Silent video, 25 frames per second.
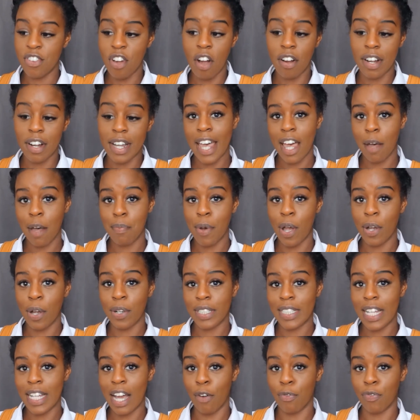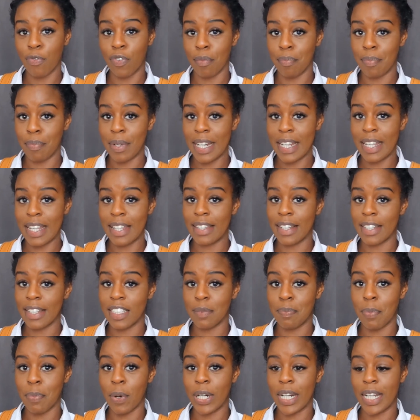Dark hair poked out from beneath
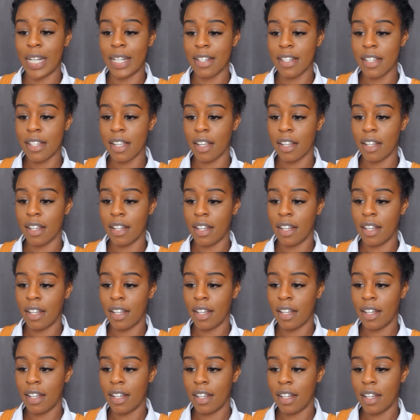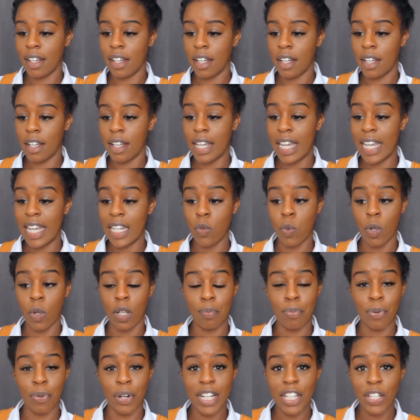its bonnet. "It
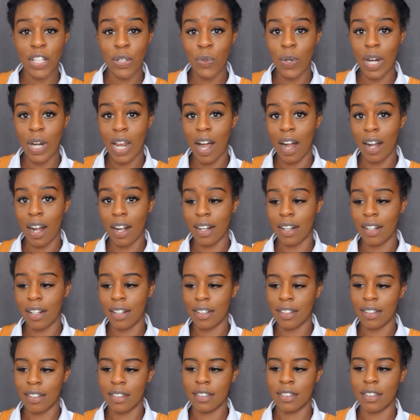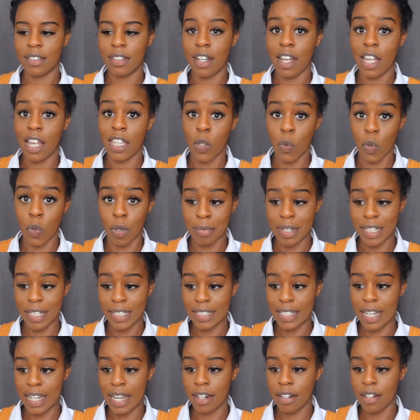will bring you luck," the woman
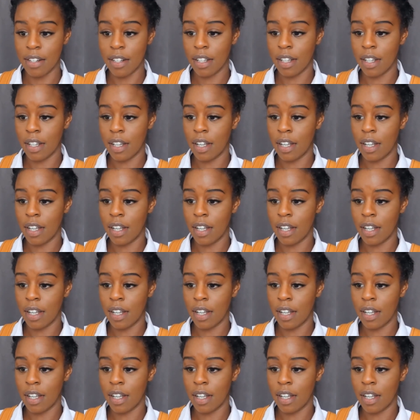said.